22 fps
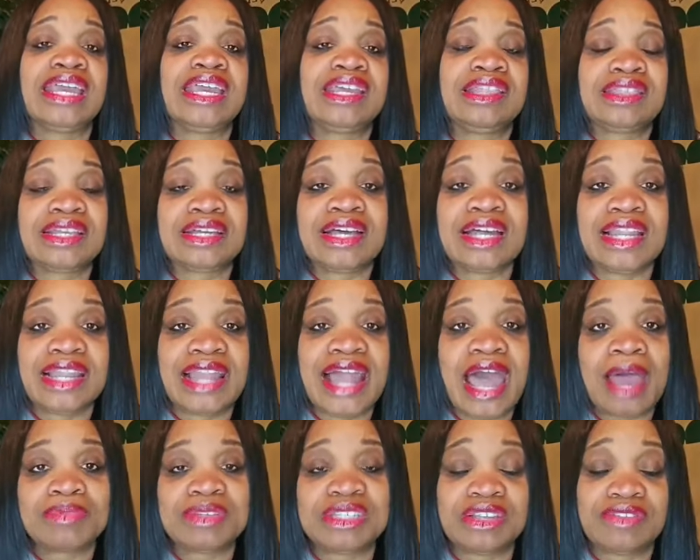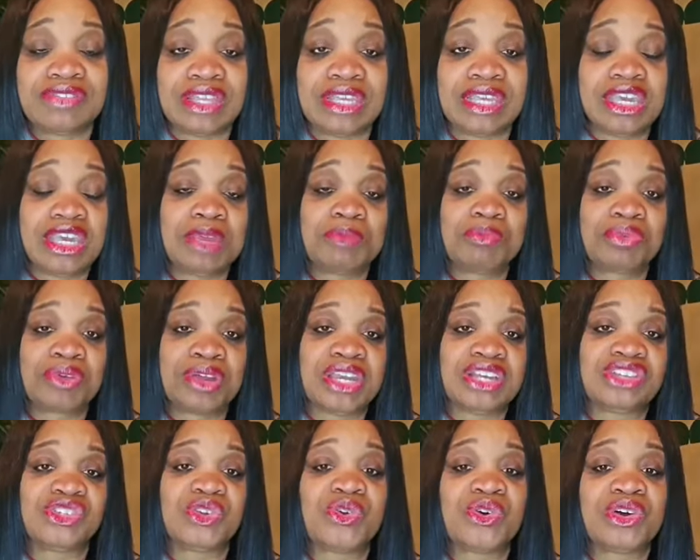in the collapse of the Key
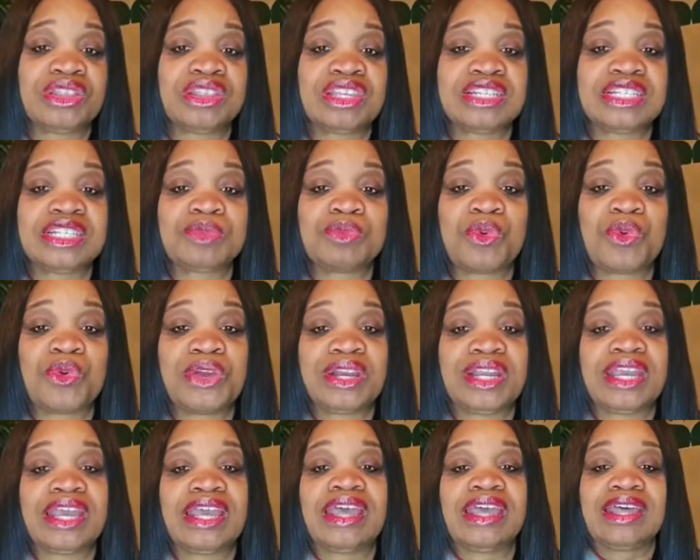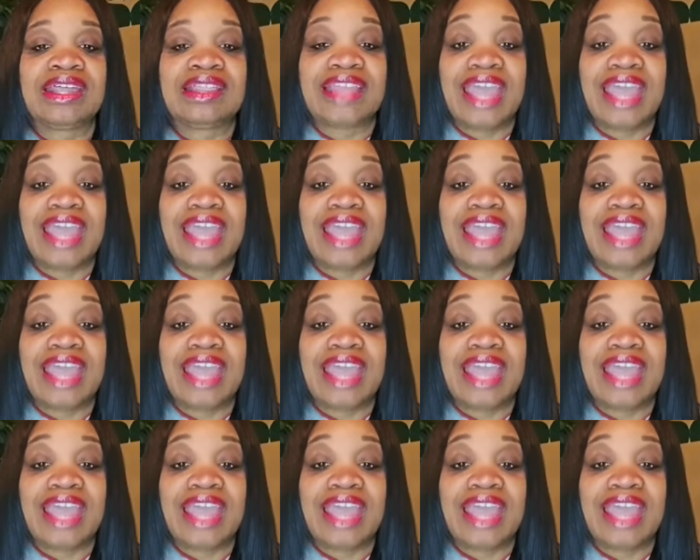Bridge on this morning.